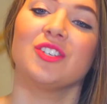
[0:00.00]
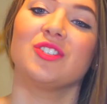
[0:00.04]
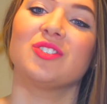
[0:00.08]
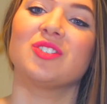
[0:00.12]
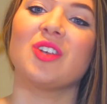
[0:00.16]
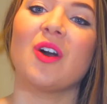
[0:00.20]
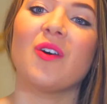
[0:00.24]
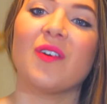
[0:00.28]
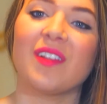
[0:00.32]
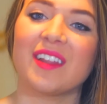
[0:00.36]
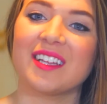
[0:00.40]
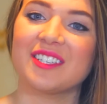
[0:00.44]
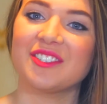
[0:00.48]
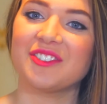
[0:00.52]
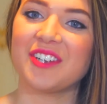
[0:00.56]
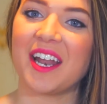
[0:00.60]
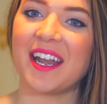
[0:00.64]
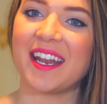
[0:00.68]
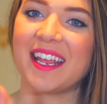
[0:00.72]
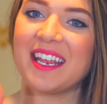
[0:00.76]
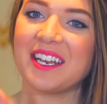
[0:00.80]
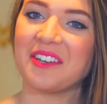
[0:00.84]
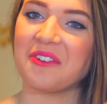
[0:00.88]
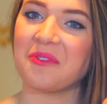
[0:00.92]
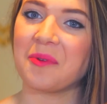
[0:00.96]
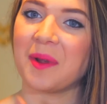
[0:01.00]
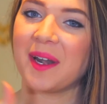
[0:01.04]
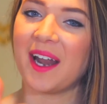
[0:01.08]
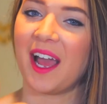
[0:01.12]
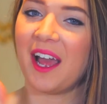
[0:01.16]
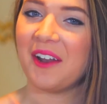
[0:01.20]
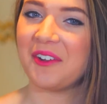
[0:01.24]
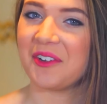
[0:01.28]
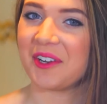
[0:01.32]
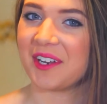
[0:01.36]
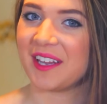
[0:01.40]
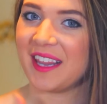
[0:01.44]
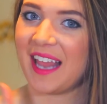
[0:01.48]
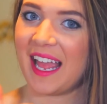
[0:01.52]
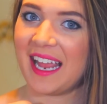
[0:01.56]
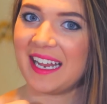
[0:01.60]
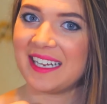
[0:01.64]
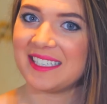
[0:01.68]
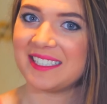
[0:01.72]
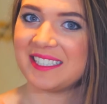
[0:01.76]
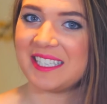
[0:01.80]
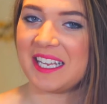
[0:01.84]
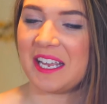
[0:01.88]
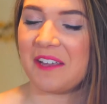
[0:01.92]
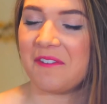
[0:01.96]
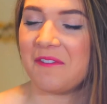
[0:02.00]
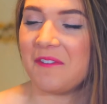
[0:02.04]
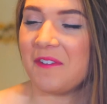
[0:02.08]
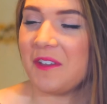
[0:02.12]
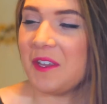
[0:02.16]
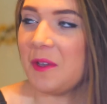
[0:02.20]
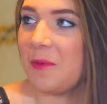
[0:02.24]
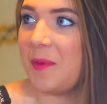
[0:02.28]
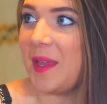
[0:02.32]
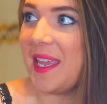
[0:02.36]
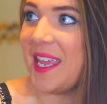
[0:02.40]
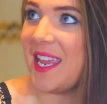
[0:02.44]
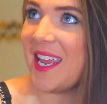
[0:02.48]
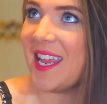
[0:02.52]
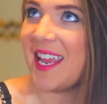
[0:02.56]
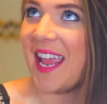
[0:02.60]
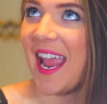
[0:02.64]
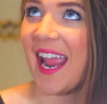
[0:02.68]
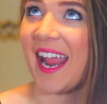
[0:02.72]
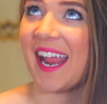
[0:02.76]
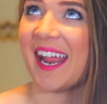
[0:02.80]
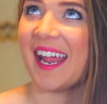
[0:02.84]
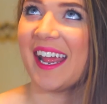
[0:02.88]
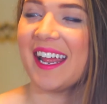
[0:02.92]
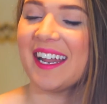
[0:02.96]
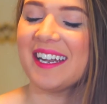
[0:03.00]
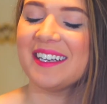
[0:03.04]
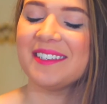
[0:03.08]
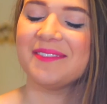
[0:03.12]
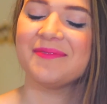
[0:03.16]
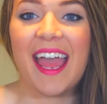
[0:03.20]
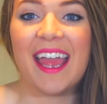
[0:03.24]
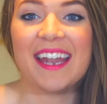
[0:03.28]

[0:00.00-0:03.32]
So let's try to get to 100 likes if we can.